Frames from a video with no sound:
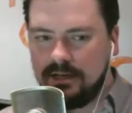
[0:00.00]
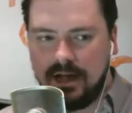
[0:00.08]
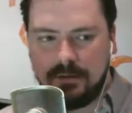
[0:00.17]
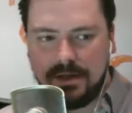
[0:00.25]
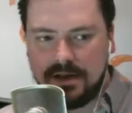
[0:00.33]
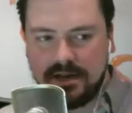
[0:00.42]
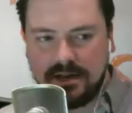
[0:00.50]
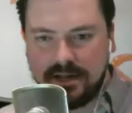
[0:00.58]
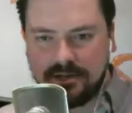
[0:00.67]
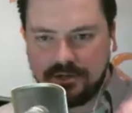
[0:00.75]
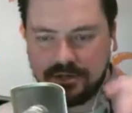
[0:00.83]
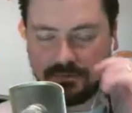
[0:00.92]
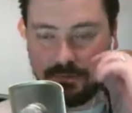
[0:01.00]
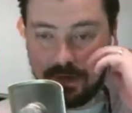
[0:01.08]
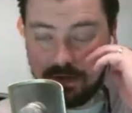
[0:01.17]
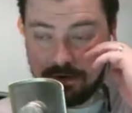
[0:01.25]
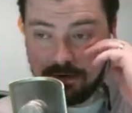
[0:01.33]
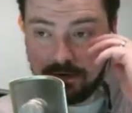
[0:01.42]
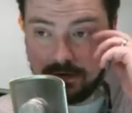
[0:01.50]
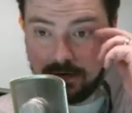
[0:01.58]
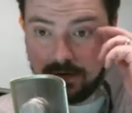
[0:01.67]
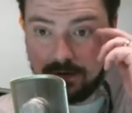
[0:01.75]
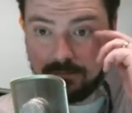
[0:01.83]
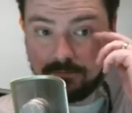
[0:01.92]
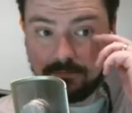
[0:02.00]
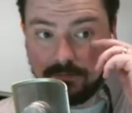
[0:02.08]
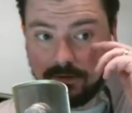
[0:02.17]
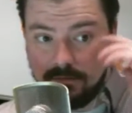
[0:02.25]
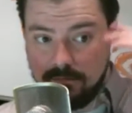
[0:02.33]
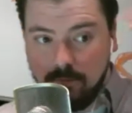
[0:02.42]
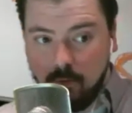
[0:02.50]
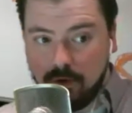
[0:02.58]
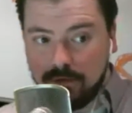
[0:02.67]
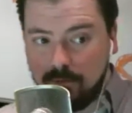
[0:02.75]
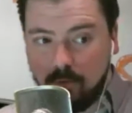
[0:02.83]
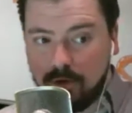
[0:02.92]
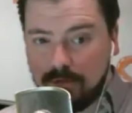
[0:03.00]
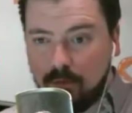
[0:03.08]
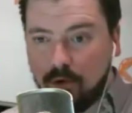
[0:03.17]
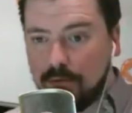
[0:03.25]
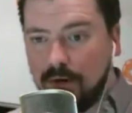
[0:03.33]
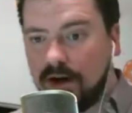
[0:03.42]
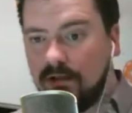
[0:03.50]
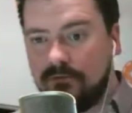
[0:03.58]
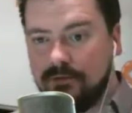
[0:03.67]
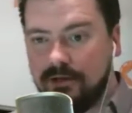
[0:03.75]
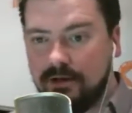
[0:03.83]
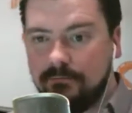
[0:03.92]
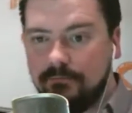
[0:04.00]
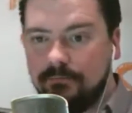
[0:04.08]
I mean, it's just been more and more and more money for them.